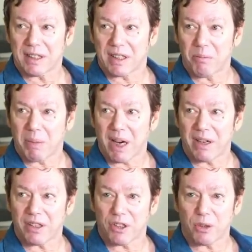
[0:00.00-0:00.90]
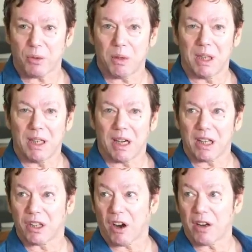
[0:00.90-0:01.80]
that compared it to
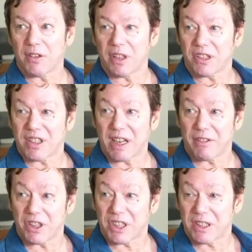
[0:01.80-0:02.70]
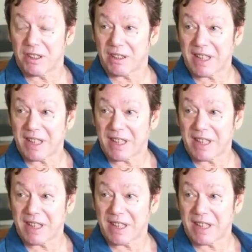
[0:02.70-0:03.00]
a garden that's never